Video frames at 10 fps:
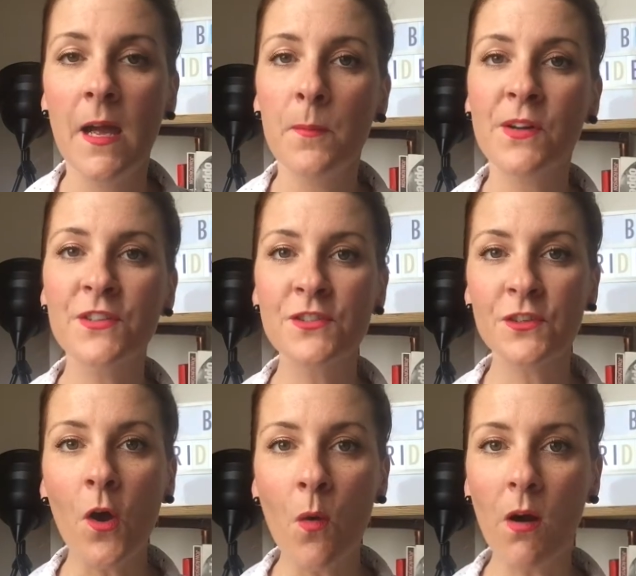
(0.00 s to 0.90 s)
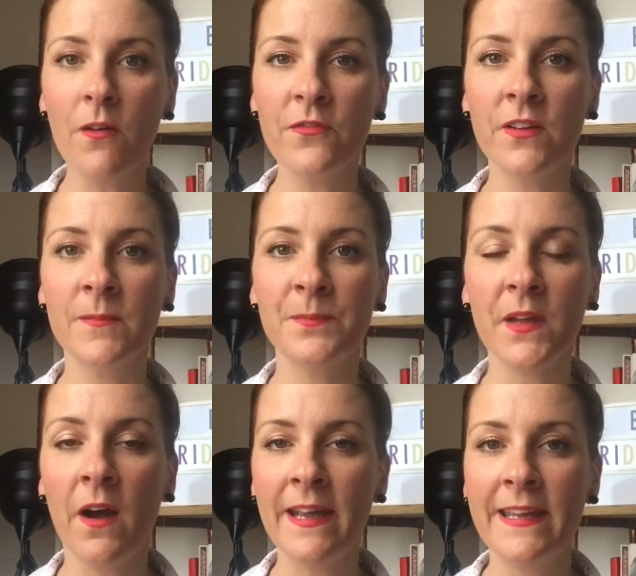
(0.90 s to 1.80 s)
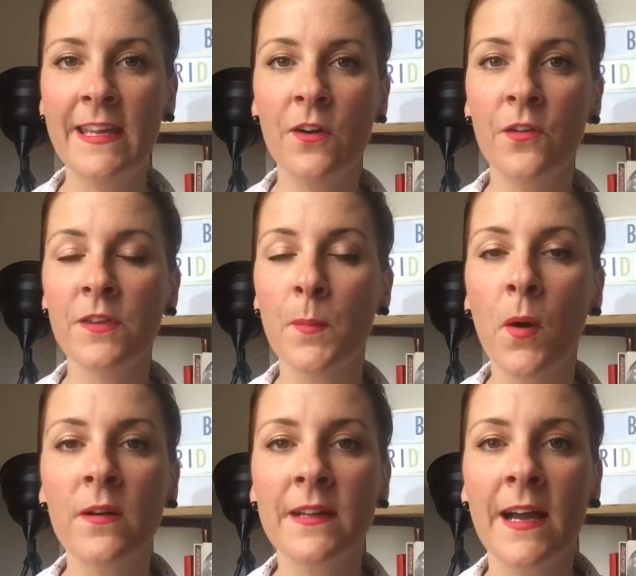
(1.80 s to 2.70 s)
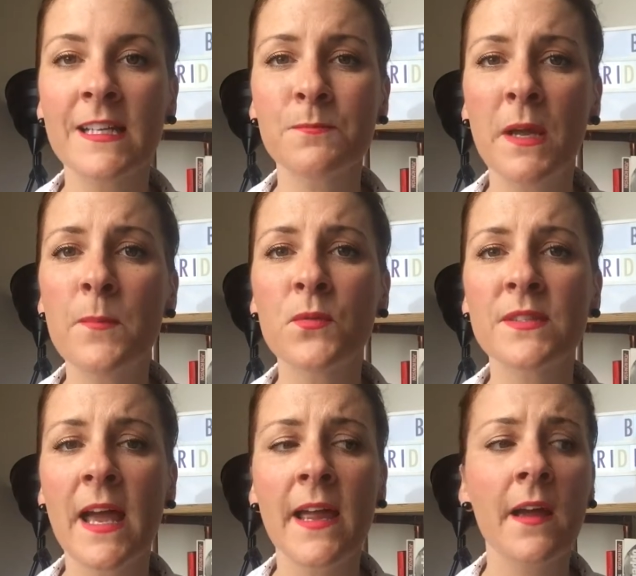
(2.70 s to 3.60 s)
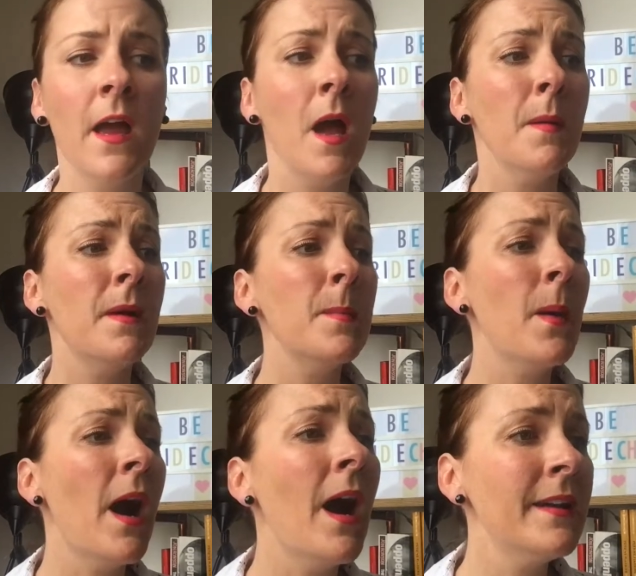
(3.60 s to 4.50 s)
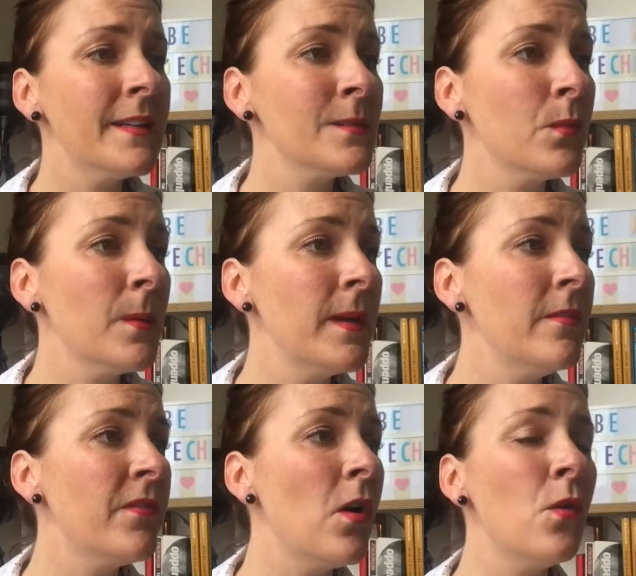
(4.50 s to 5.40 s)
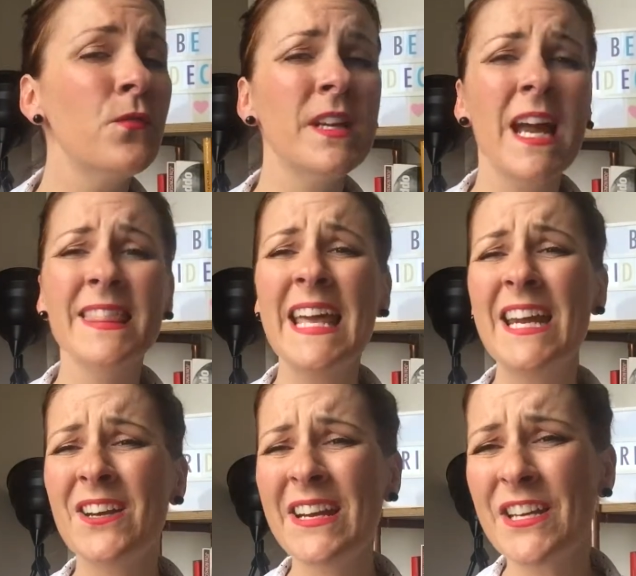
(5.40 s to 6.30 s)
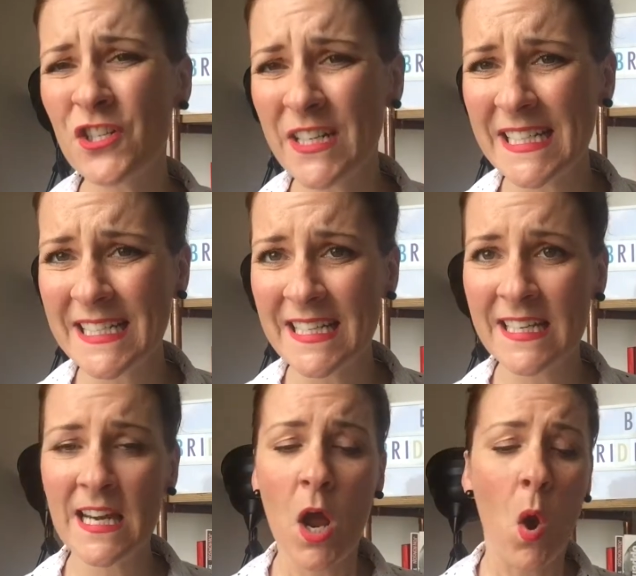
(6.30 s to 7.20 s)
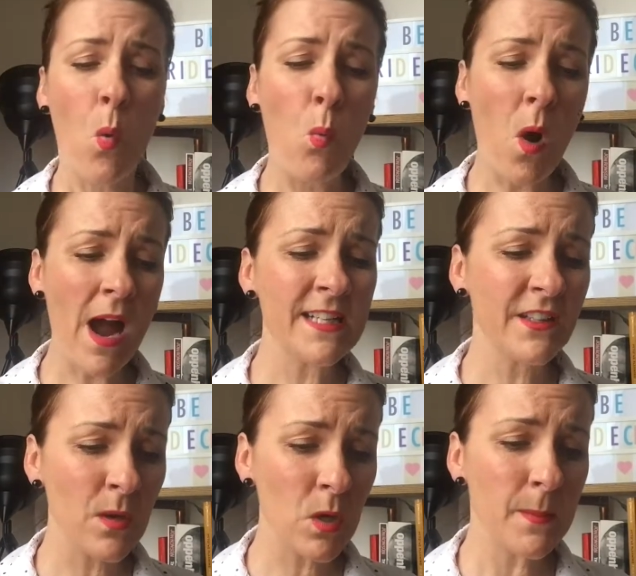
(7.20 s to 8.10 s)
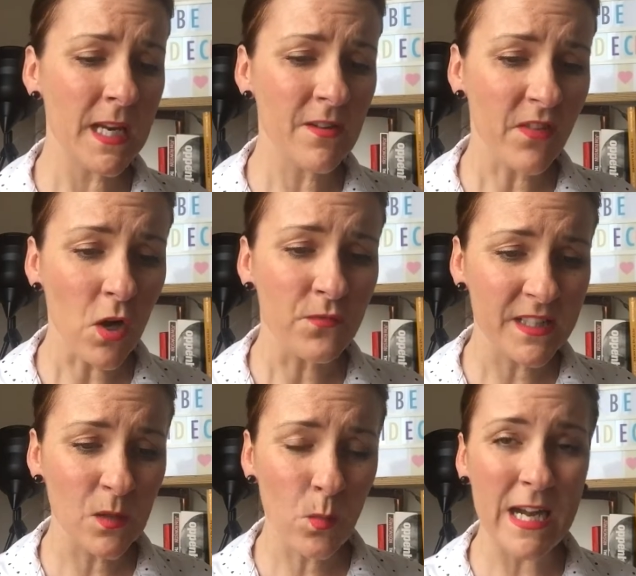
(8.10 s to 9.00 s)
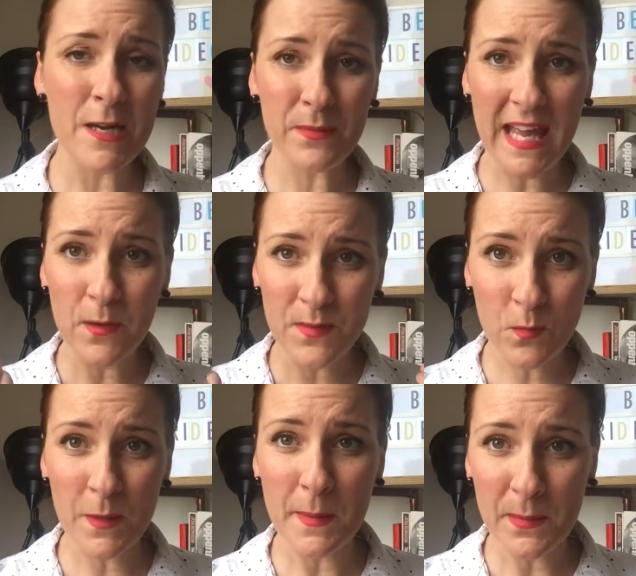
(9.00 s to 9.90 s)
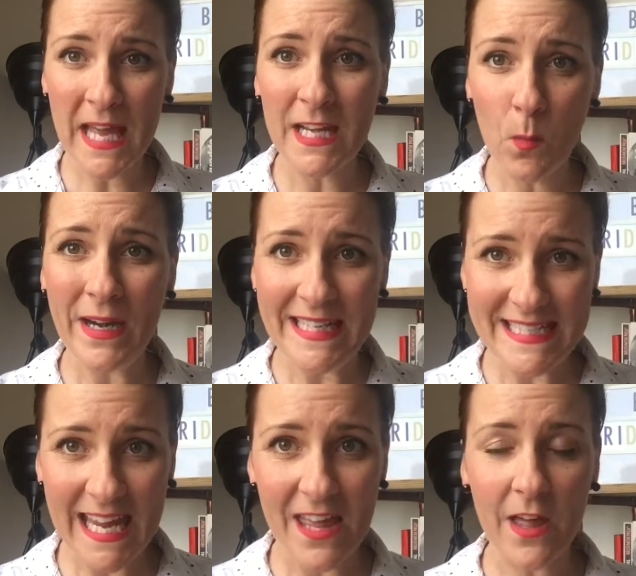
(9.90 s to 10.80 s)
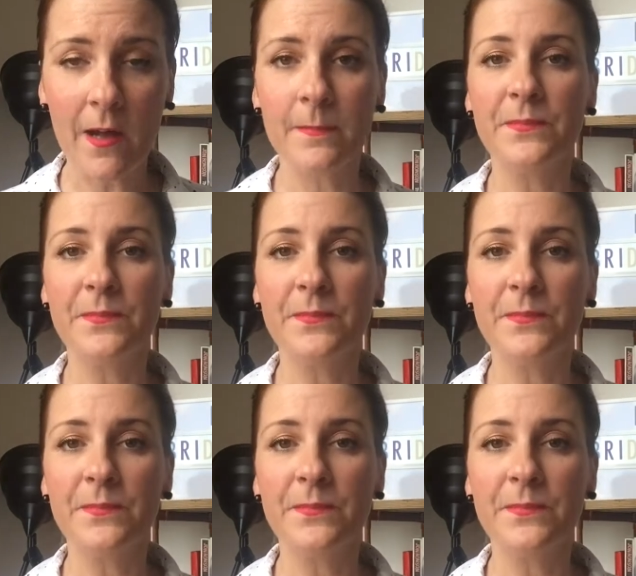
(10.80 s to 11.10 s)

Because so often I hear on the podcast people saying, my partner doesn't want to be involved, they're not interested. Why don't they want to be involved in the wedding planning? We want to be planning a wedding together.